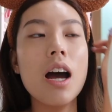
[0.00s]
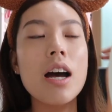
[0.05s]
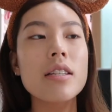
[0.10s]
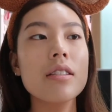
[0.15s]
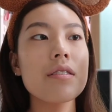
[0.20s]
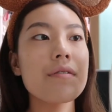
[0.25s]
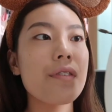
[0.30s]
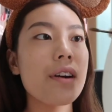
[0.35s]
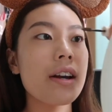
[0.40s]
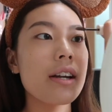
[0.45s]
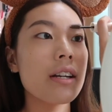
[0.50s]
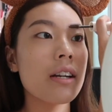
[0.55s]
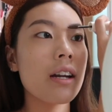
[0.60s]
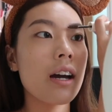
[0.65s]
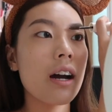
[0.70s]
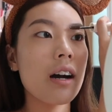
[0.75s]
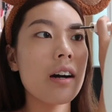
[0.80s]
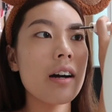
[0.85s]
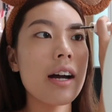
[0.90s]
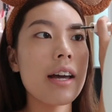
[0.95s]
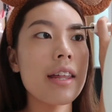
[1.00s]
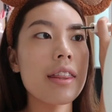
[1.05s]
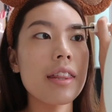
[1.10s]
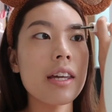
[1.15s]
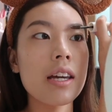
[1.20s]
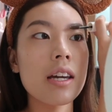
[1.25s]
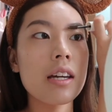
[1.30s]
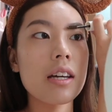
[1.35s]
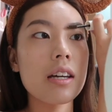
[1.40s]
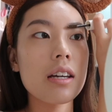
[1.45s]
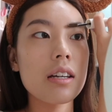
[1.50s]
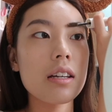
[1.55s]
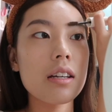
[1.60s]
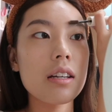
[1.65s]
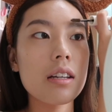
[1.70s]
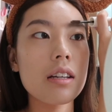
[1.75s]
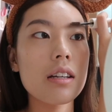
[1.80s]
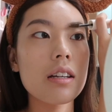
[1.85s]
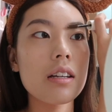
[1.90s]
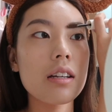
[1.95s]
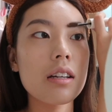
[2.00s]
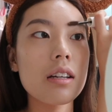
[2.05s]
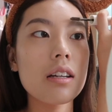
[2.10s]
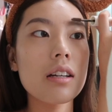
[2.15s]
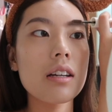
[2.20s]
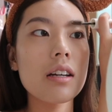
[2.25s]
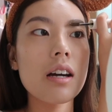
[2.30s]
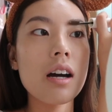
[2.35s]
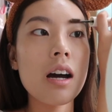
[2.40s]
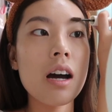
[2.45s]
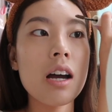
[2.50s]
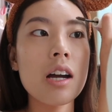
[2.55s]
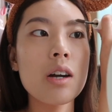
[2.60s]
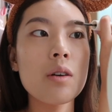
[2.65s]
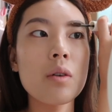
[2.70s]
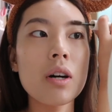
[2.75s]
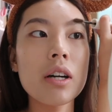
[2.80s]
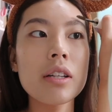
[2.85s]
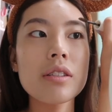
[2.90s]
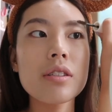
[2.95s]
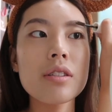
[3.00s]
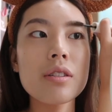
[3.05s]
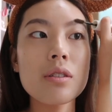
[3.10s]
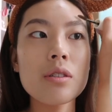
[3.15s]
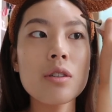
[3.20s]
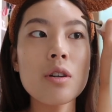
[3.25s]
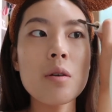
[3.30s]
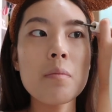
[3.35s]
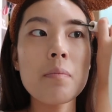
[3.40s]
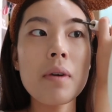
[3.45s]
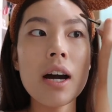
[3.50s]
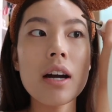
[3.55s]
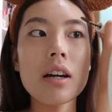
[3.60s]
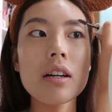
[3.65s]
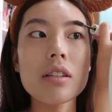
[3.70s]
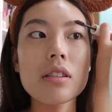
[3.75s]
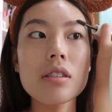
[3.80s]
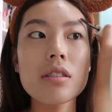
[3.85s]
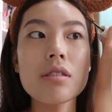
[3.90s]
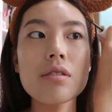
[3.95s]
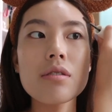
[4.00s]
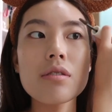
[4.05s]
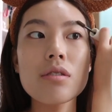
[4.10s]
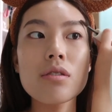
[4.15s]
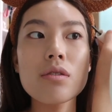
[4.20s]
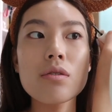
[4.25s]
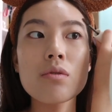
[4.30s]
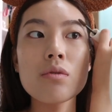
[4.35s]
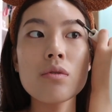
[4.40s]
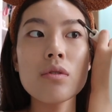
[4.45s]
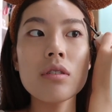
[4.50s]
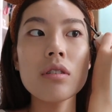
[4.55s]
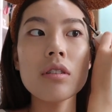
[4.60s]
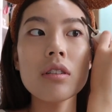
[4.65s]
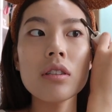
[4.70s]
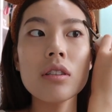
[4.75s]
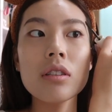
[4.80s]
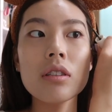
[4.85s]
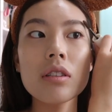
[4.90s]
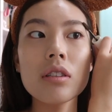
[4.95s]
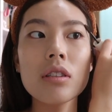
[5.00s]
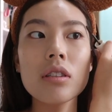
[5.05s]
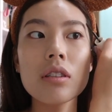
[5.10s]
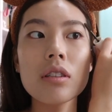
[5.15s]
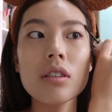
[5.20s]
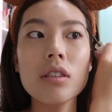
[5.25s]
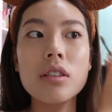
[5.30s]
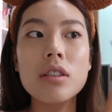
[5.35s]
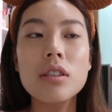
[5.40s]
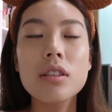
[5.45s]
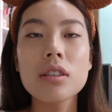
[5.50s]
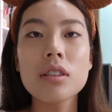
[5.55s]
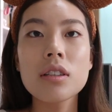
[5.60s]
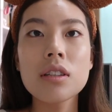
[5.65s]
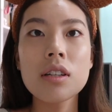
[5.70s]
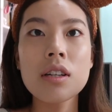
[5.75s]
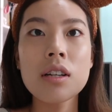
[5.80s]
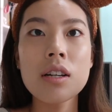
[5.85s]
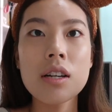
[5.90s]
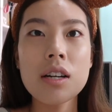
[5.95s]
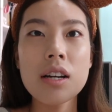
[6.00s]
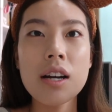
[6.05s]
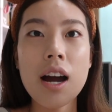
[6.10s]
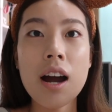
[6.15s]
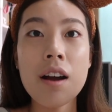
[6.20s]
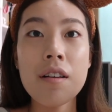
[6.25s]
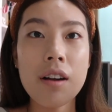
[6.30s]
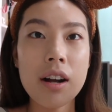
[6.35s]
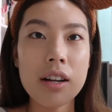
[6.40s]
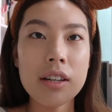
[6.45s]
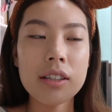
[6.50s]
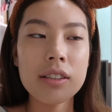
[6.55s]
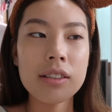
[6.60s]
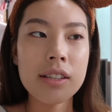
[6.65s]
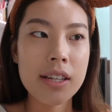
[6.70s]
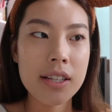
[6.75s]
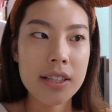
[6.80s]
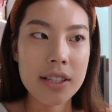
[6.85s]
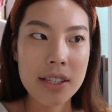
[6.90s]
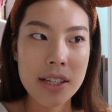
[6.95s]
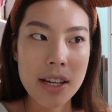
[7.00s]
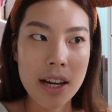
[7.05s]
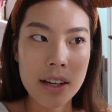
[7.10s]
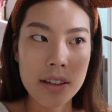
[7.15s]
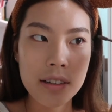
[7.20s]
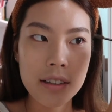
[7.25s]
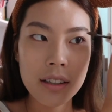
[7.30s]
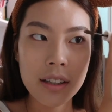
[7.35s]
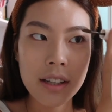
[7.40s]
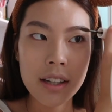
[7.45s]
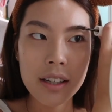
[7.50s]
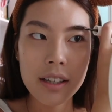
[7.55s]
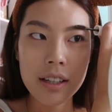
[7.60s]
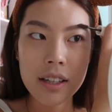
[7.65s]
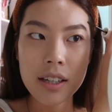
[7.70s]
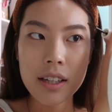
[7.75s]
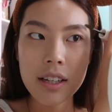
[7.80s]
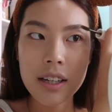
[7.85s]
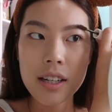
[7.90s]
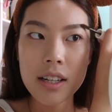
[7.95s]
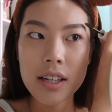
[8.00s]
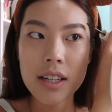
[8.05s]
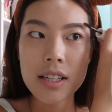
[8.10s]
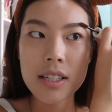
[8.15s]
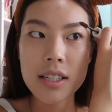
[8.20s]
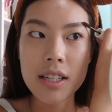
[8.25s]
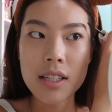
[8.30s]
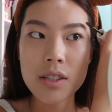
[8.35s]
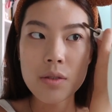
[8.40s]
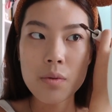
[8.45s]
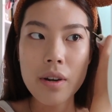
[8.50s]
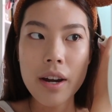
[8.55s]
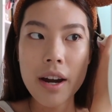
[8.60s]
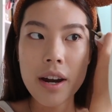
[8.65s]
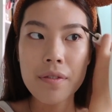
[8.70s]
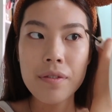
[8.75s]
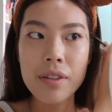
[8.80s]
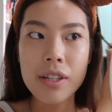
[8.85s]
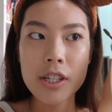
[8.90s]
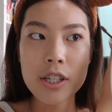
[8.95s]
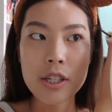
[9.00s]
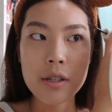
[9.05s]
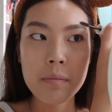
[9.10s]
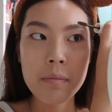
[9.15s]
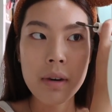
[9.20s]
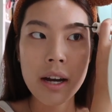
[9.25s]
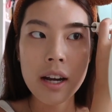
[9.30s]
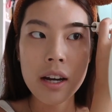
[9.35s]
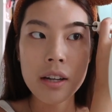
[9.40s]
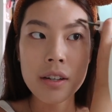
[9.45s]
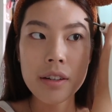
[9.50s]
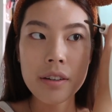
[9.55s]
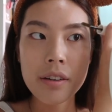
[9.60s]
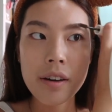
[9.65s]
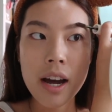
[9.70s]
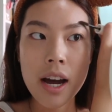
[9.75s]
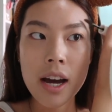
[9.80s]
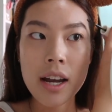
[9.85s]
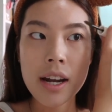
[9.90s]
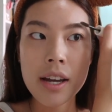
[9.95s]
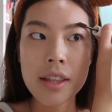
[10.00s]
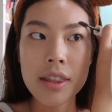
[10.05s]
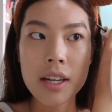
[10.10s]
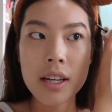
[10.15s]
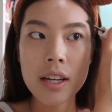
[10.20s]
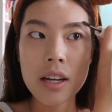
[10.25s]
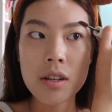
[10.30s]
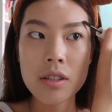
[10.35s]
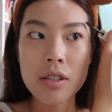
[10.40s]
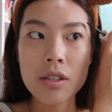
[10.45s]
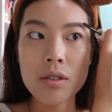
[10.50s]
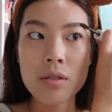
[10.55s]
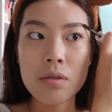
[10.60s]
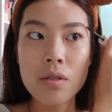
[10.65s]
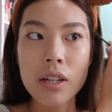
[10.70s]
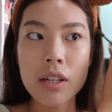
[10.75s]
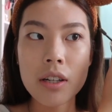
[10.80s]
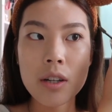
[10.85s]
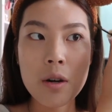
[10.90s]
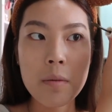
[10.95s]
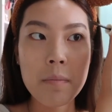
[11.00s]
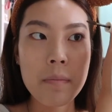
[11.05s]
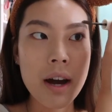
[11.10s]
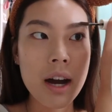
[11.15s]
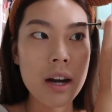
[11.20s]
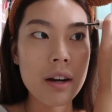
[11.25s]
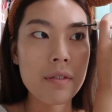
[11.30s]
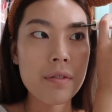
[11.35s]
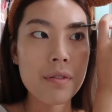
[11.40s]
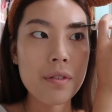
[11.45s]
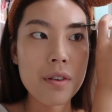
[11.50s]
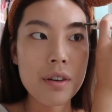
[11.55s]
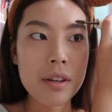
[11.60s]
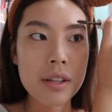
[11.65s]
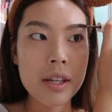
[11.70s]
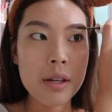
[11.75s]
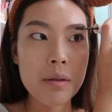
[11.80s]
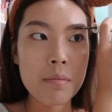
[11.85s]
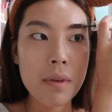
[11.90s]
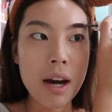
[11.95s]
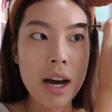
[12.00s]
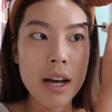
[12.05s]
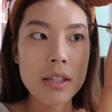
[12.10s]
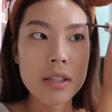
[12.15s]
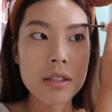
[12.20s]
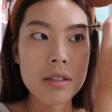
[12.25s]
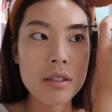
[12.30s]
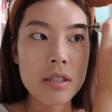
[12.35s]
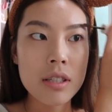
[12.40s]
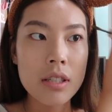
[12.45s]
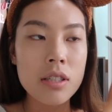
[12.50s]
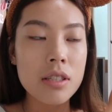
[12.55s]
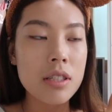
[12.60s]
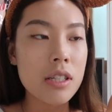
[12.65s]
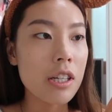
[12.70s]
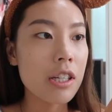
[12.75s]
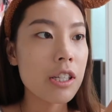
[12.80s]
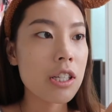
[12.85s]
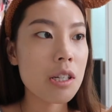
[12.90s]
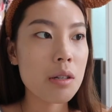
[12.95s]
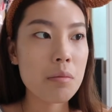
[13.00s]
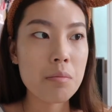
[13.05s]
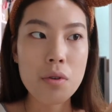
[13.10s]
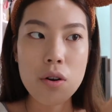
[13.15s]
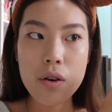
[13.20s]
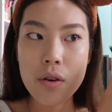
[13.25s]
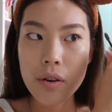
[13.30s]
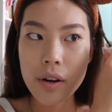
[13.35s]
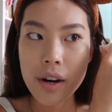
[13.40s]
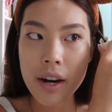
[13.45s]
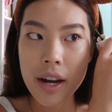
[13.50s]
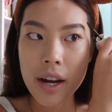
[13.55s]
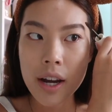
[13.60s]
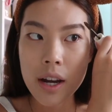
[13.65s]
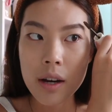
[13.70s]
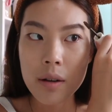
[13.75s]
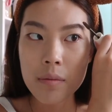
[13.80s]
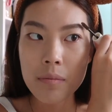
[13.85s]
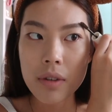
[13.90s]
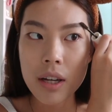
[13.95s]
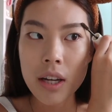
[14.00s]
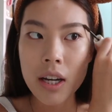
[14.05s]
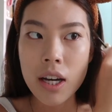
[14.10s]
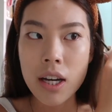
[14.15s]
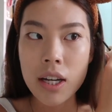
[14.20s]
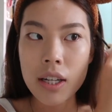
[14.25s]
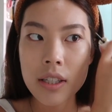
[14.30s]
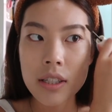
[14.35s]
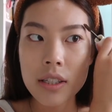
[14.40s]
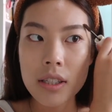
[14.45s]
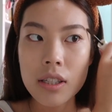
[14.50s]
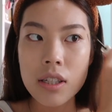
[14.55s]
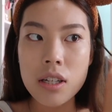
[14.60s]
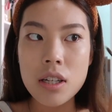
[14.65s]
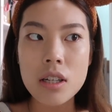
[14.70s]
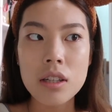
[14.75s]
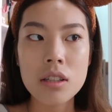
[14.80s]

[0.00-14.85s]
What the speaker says: As of right now, I think I want to go back to school, ironically in Seattle, because that's where I finished my undergrad. I think I do want to go back for the Master's in Teaching program, and